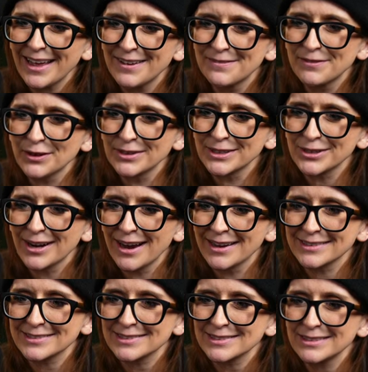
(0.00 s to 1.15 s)
fill in the
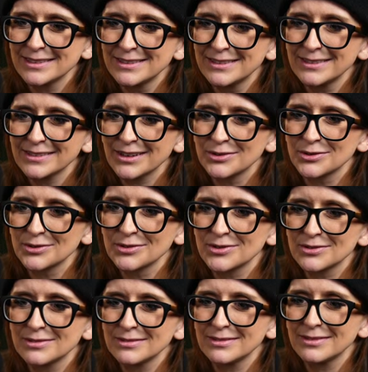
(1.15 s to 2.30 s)
cracks. Because there's
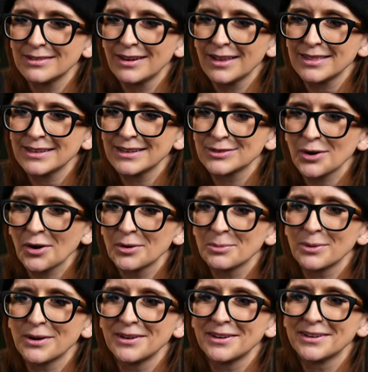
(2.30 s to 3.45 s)
nothing as
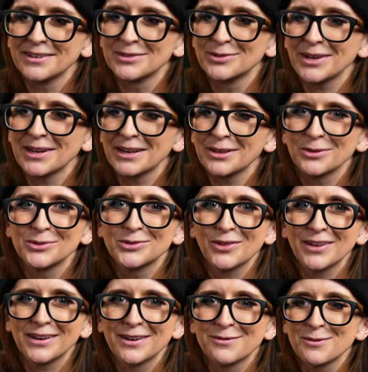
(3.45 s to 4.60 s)
heartbreaking as getting close to the
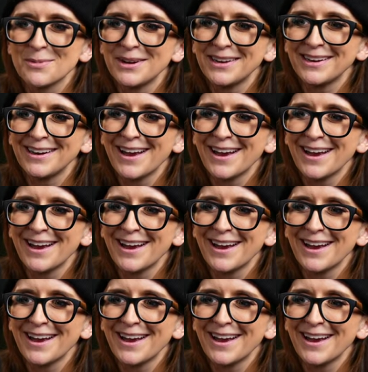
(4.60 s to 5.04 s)
end of a mini